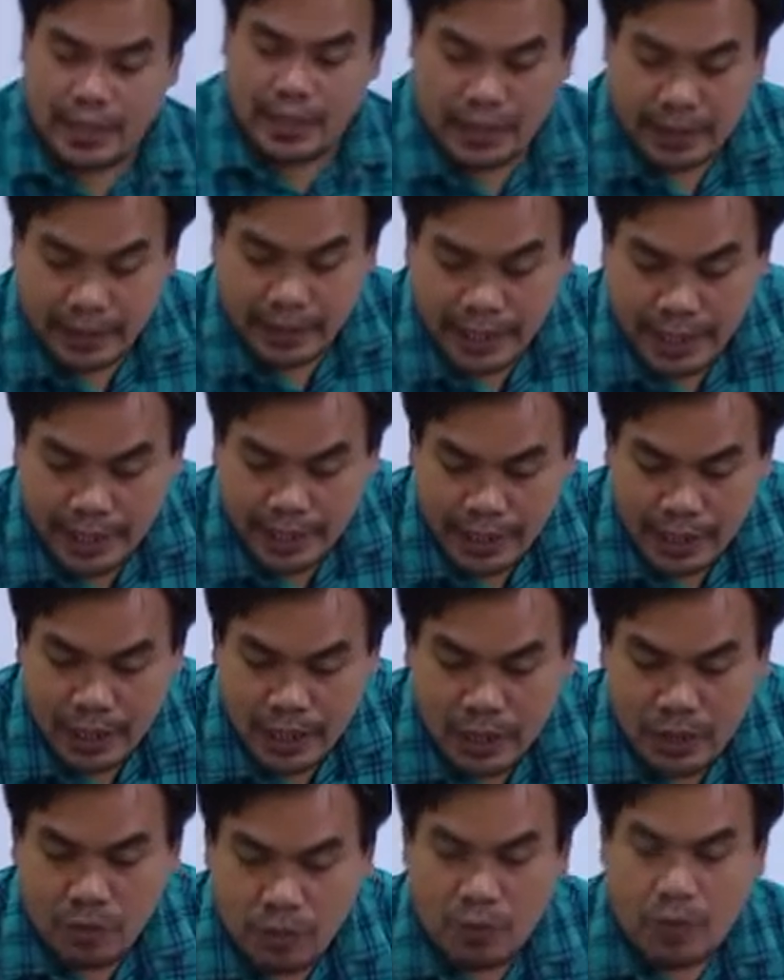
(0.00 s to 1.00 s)
Okay,
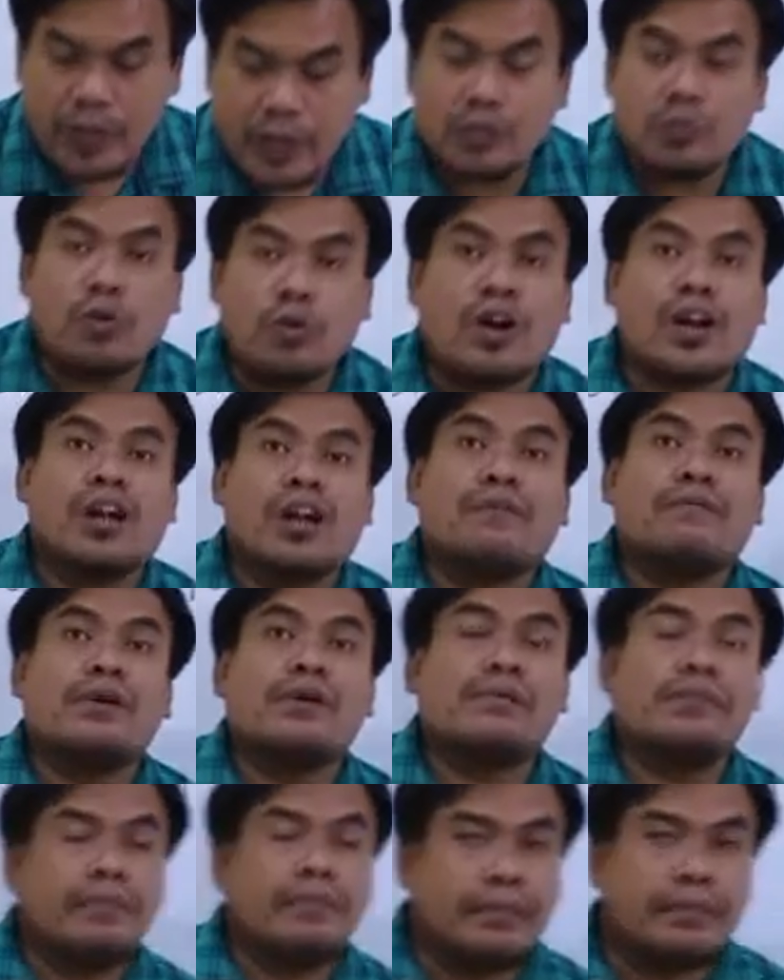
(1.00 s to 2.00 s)
what is modal
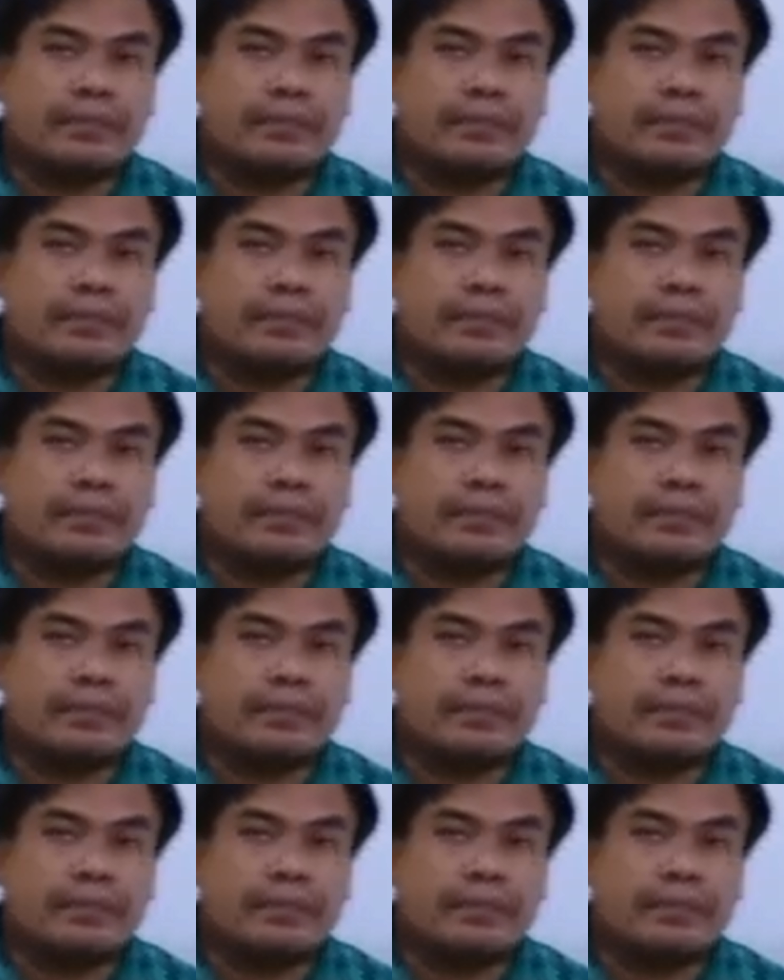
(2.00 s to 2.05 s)
verb?